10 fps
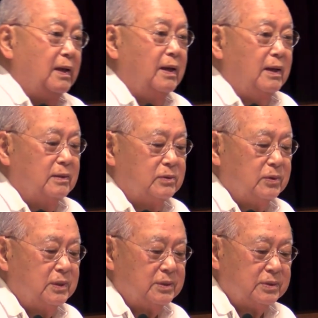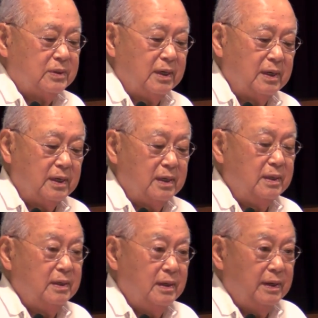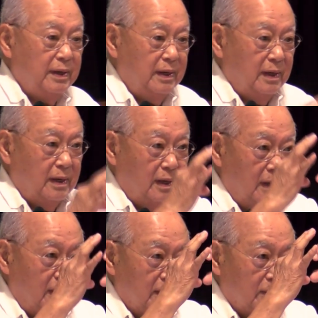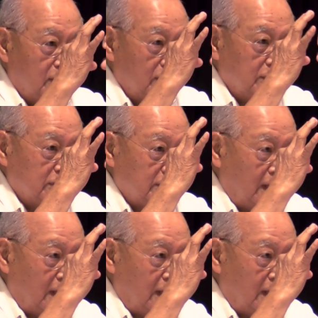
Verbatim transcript: And to this day, those